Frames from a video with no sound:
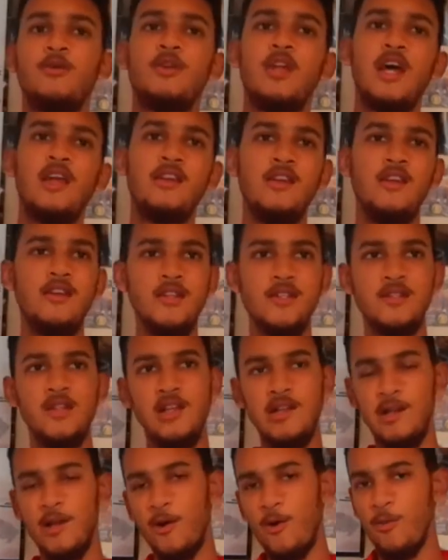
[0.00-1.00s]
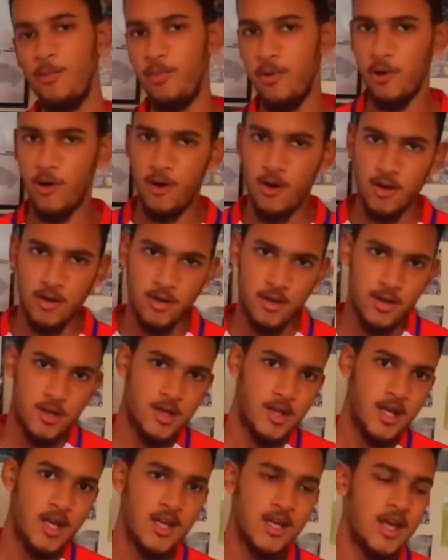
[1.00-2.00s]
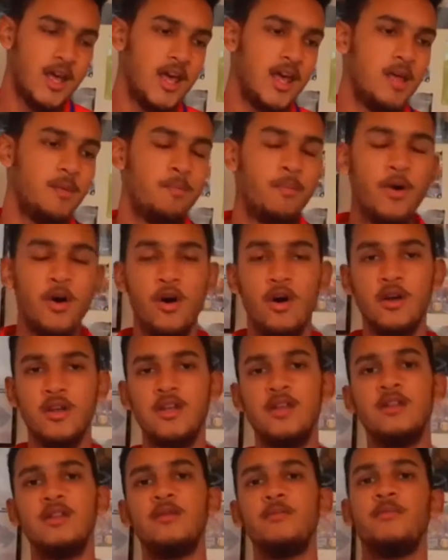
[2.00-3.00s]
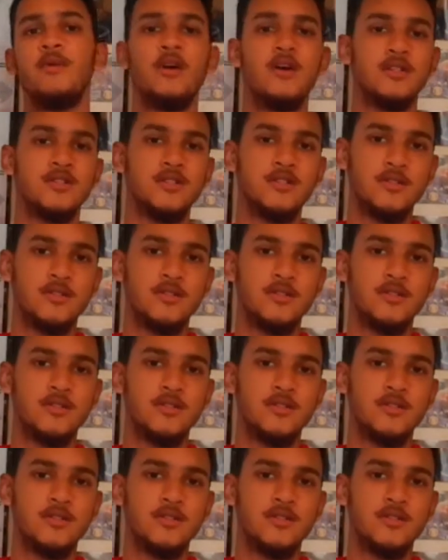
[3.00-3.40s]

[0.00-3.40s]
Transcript: That is the low block, aka parking the bus.